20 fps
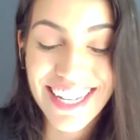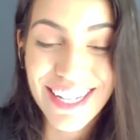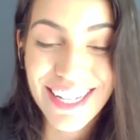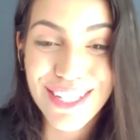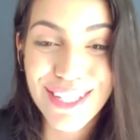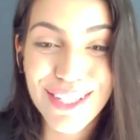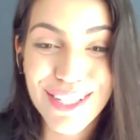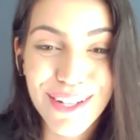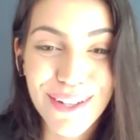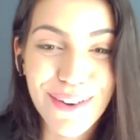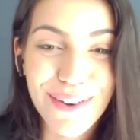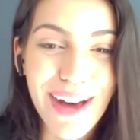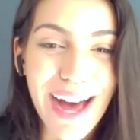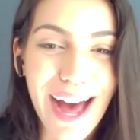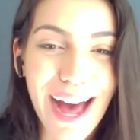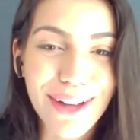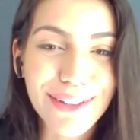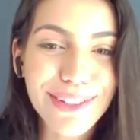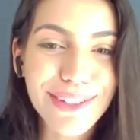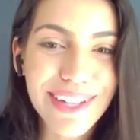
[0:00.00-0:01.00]
So
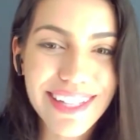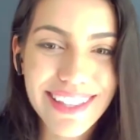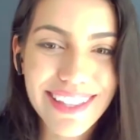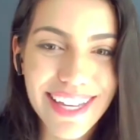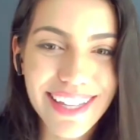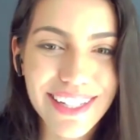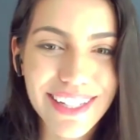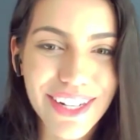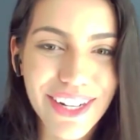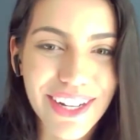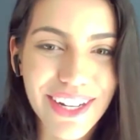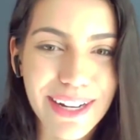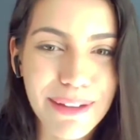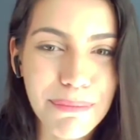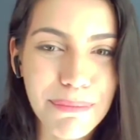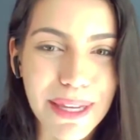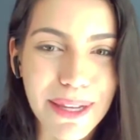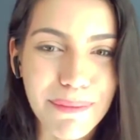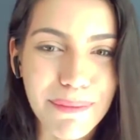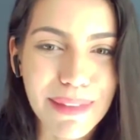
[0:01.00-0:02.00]
how do you think they're gonna
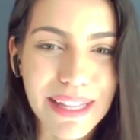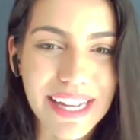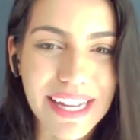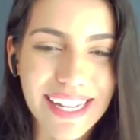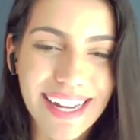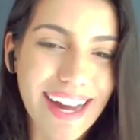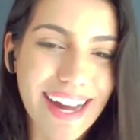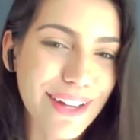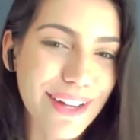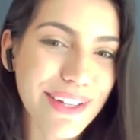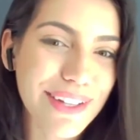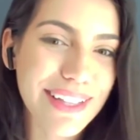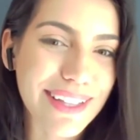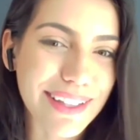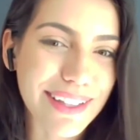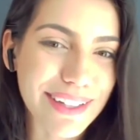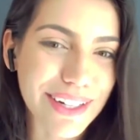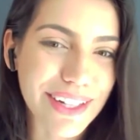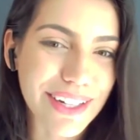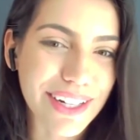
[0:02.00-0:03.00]
be? Like, how do you think
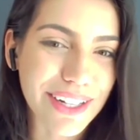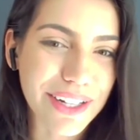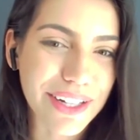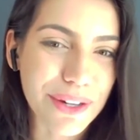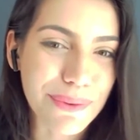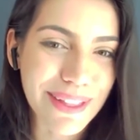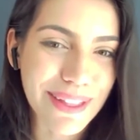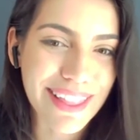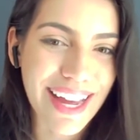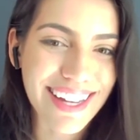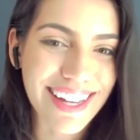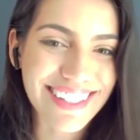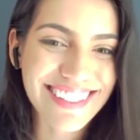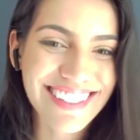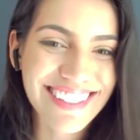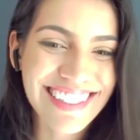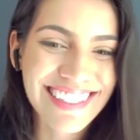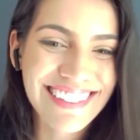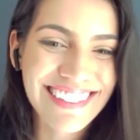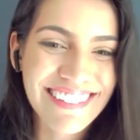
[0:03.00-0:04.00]
they're gonna go with that?
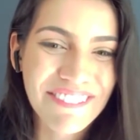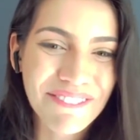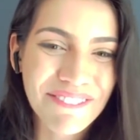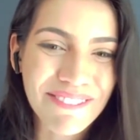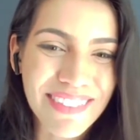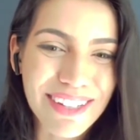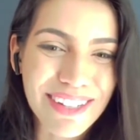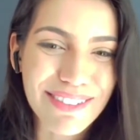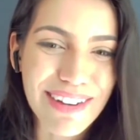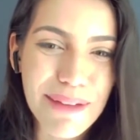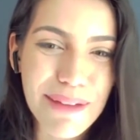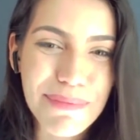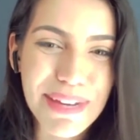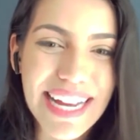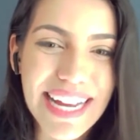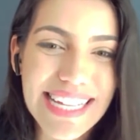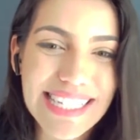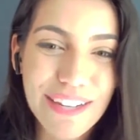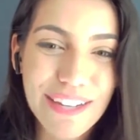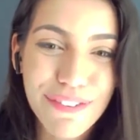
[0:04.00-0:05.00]
Right?
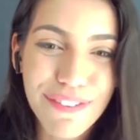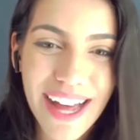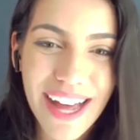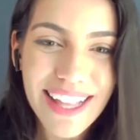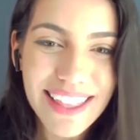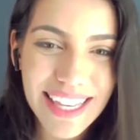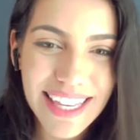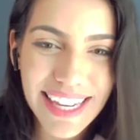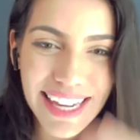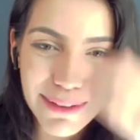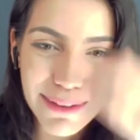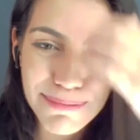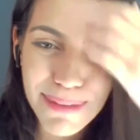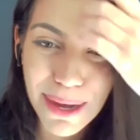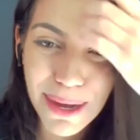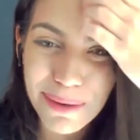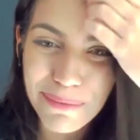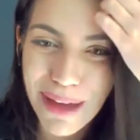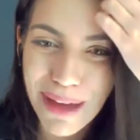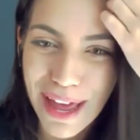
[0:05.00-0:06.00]
Because if I think
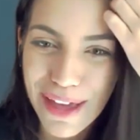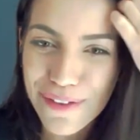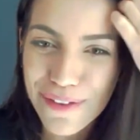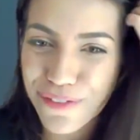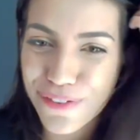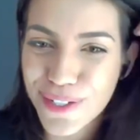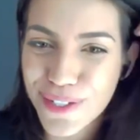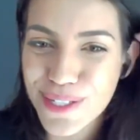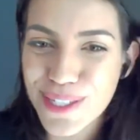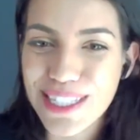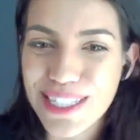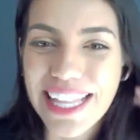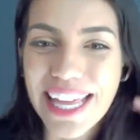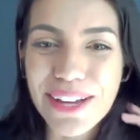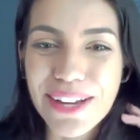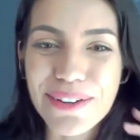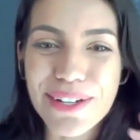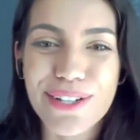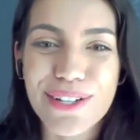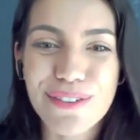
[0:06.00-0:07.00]
about my first
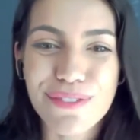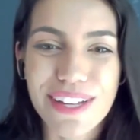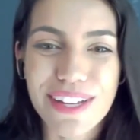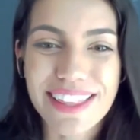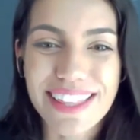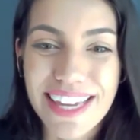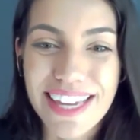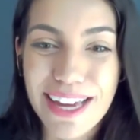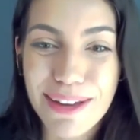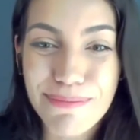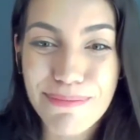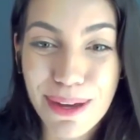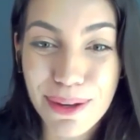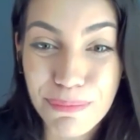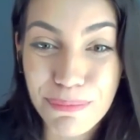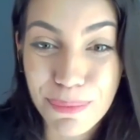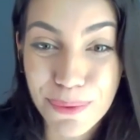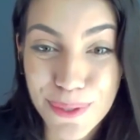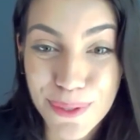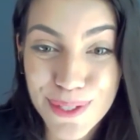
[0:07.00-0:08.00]
language, if I think
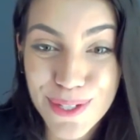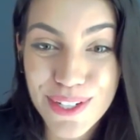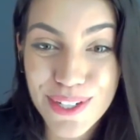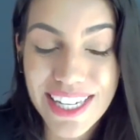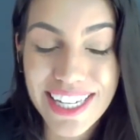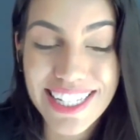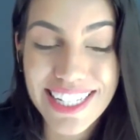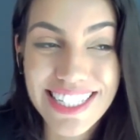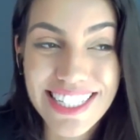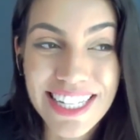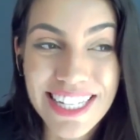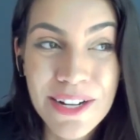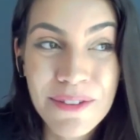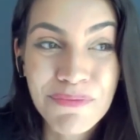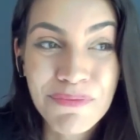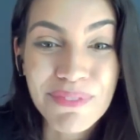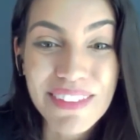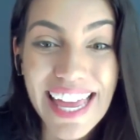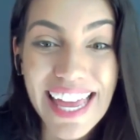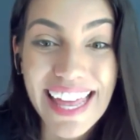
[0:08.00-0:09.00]
about Portuguese,
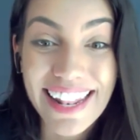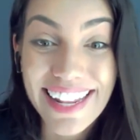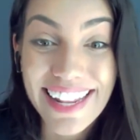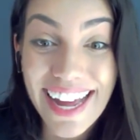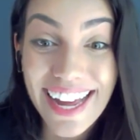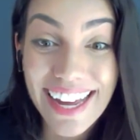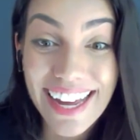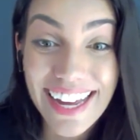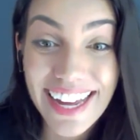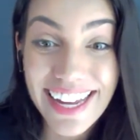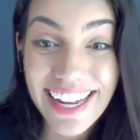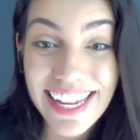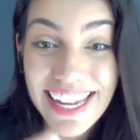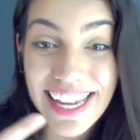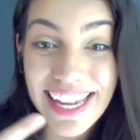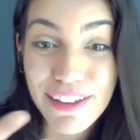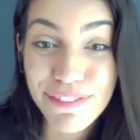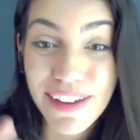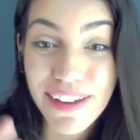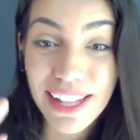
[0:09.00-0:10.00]
and
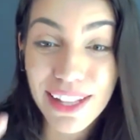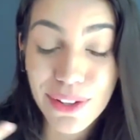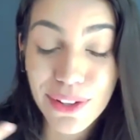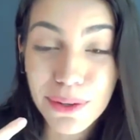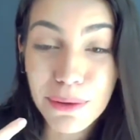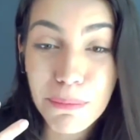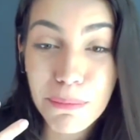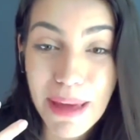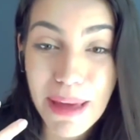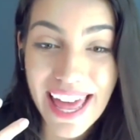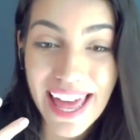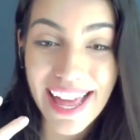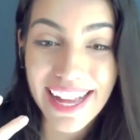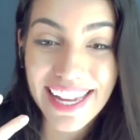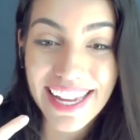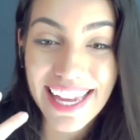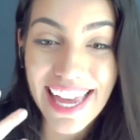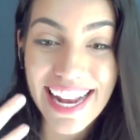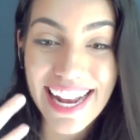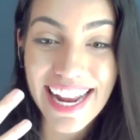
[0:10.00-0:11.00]
if I look
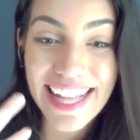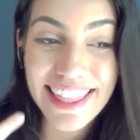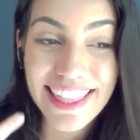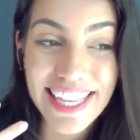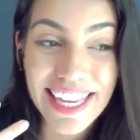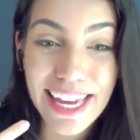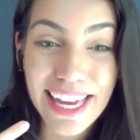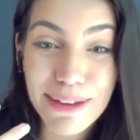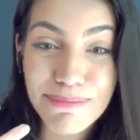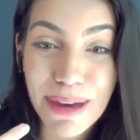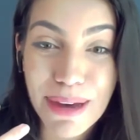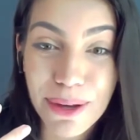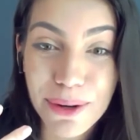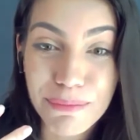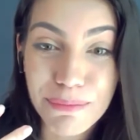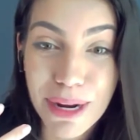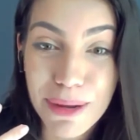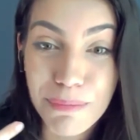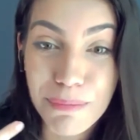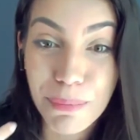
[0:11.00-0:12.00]
back and I think about
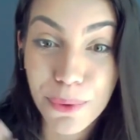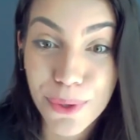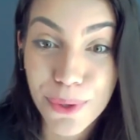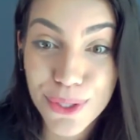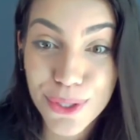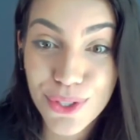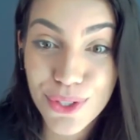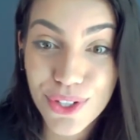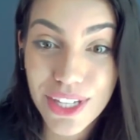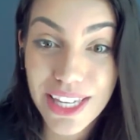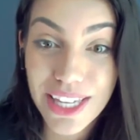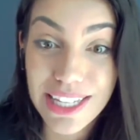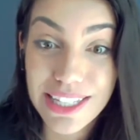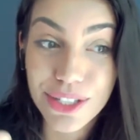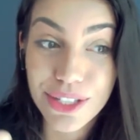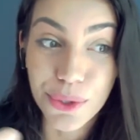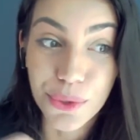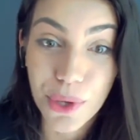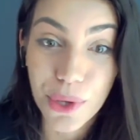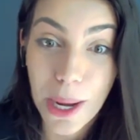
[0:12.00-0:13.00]
my Portuguese
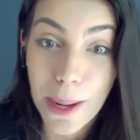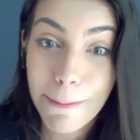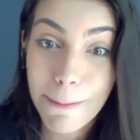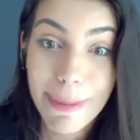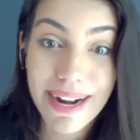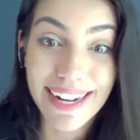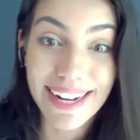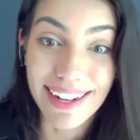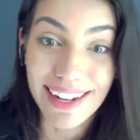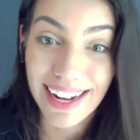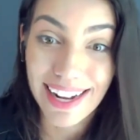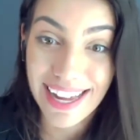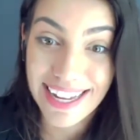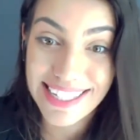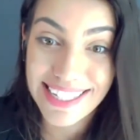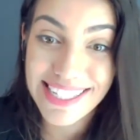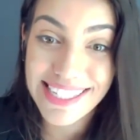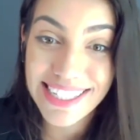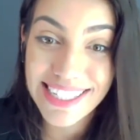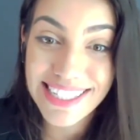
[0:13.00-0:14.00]
grammar
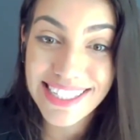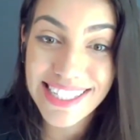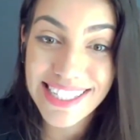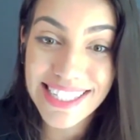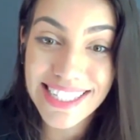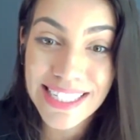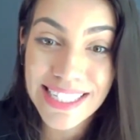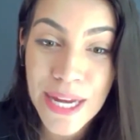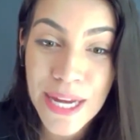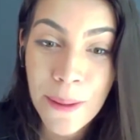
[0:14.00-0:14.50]
lessons,